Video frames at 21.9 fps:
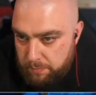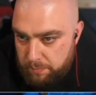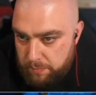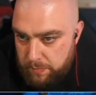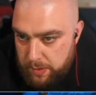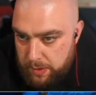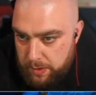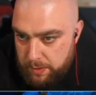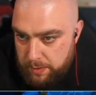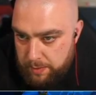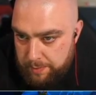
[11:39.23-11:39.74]

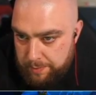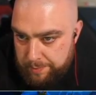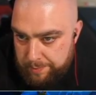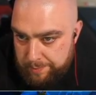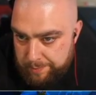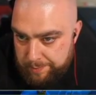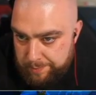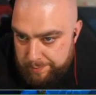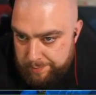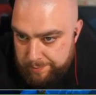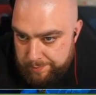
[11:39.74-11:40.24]

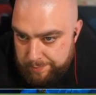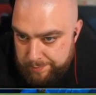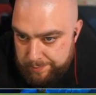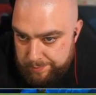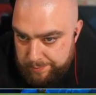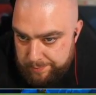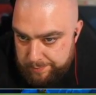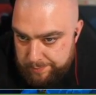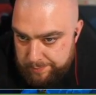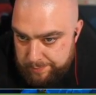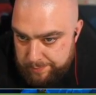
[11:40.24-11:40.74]

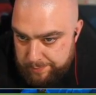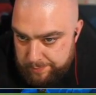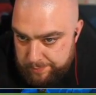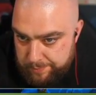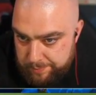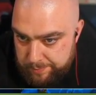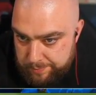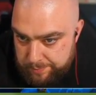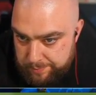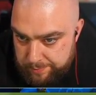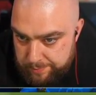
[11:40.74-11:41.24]

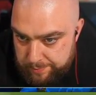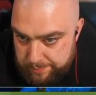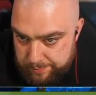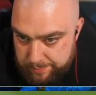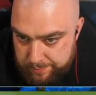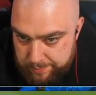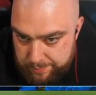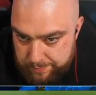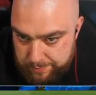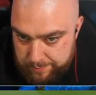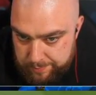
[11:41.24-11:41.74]

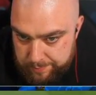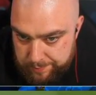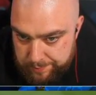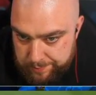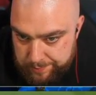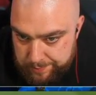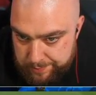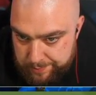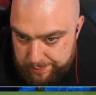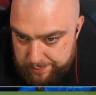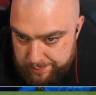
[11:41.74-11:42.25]

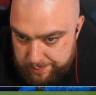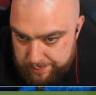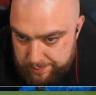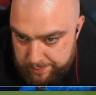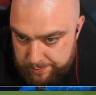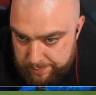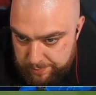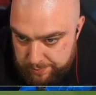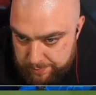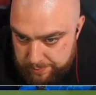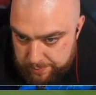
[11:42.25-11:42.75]

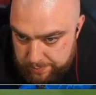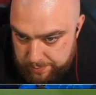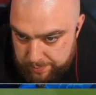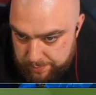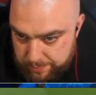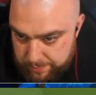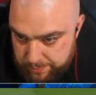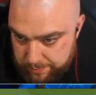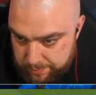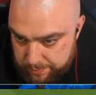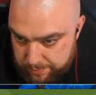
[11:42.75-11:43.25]

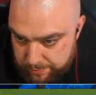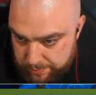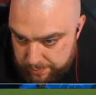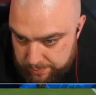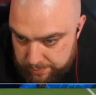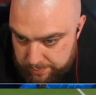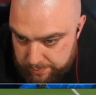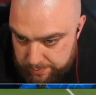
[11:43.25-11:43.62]
[no speech]